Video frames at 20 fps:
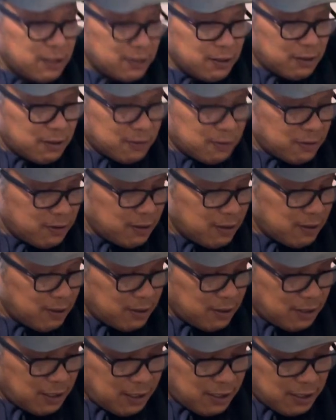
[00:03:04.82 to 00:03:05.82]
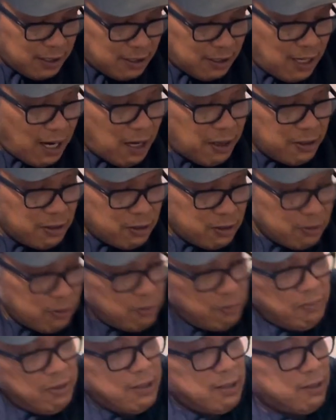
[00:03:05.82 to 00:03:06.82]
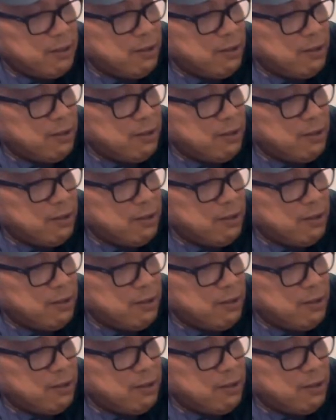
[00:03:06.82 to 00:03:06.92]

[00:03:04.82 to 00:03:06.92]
you know, like encourage you to build